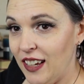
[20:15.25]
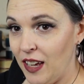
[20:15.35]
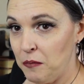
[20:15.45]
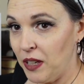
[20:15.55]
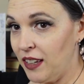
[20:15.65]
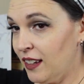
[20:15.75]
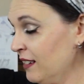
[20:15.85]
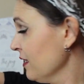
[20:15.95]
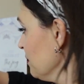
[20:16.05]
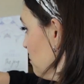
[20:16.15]
8
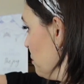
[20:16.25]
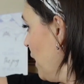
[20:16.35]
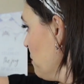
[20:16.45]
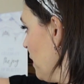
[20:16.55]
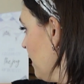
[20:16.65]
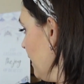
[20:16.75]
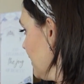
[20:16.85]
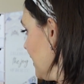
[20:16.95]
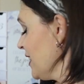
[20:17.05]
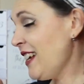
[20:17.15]
billion brow products,
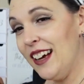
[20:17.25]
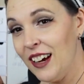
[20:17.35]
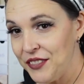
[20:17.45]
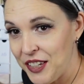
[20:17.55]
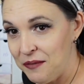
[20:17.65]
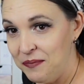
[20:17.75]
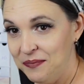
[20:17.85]
because I have them.